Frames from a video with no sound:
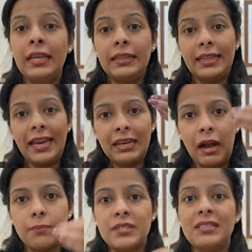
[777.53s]
Then
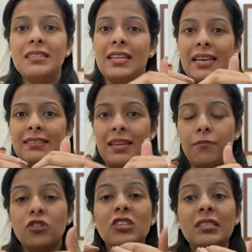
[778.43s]
comes the next
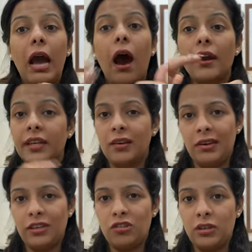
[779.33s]
step, which is
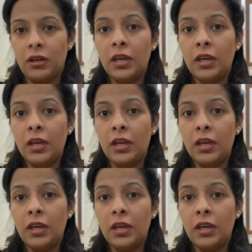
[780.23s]
articulation.